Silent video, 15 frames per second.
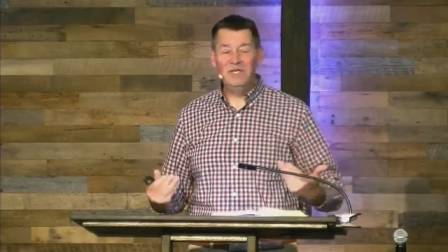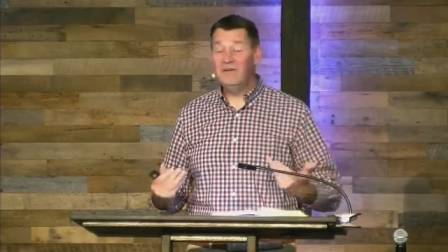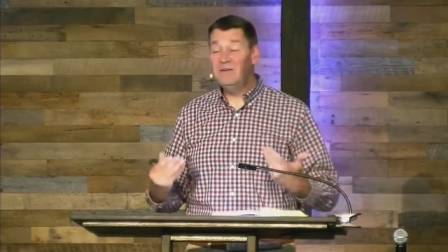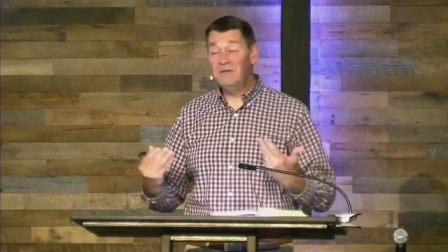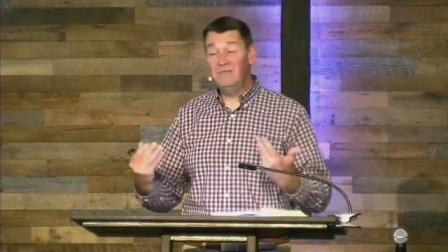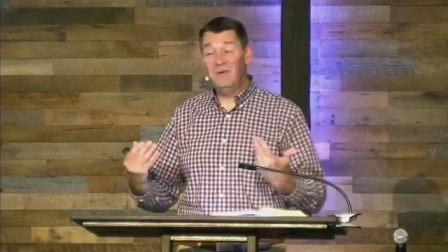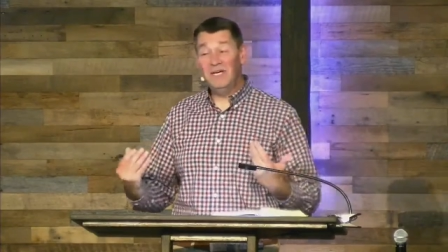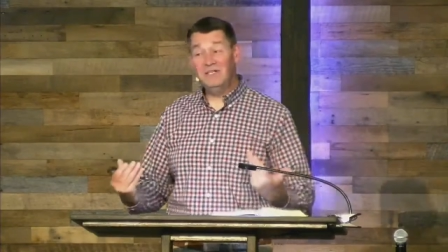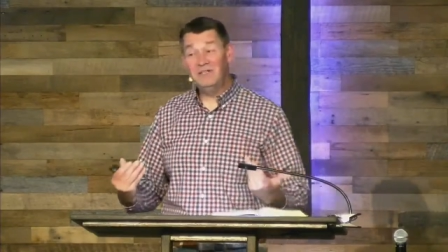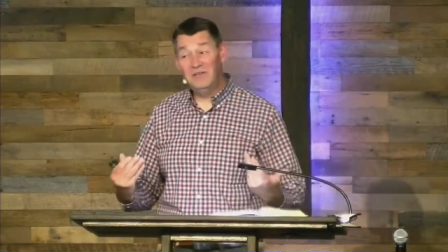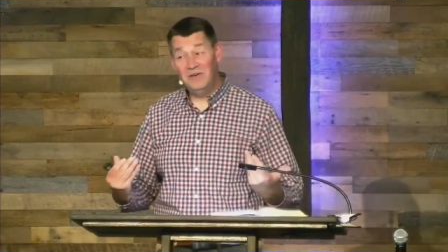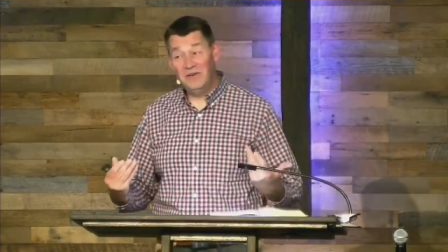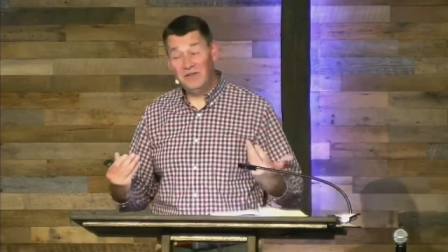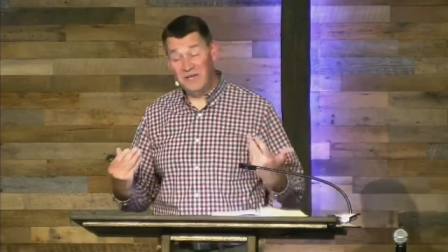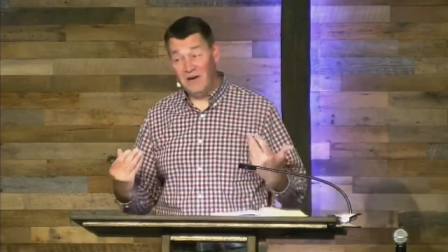You can
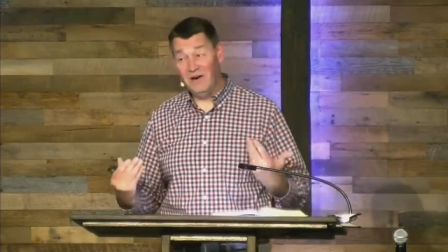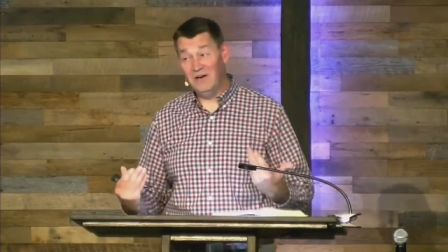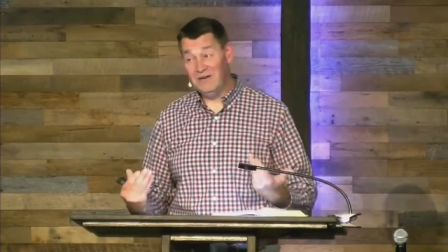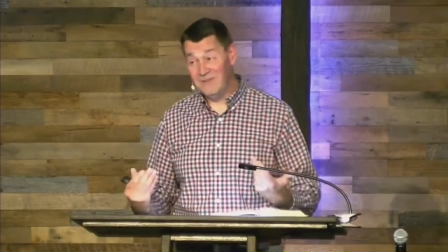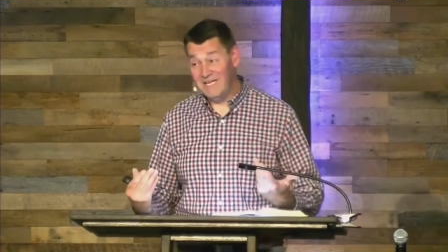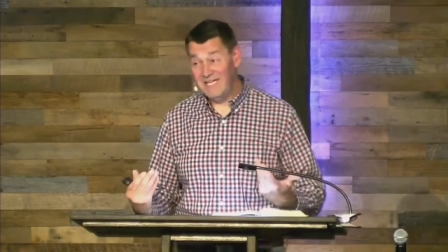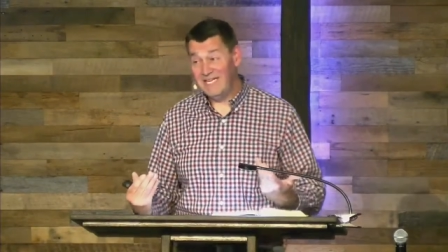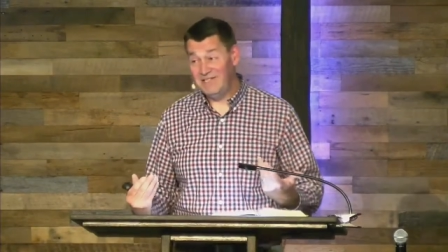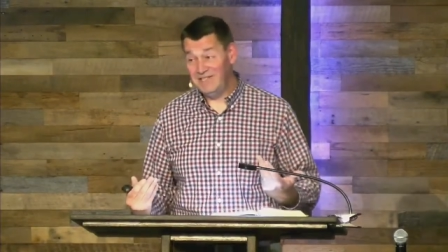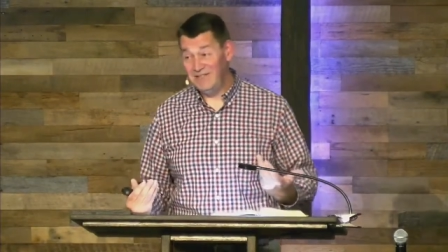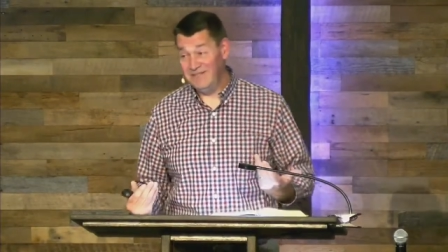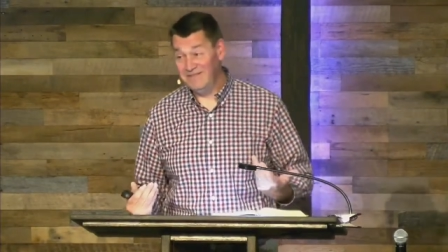picture the argument, can't you?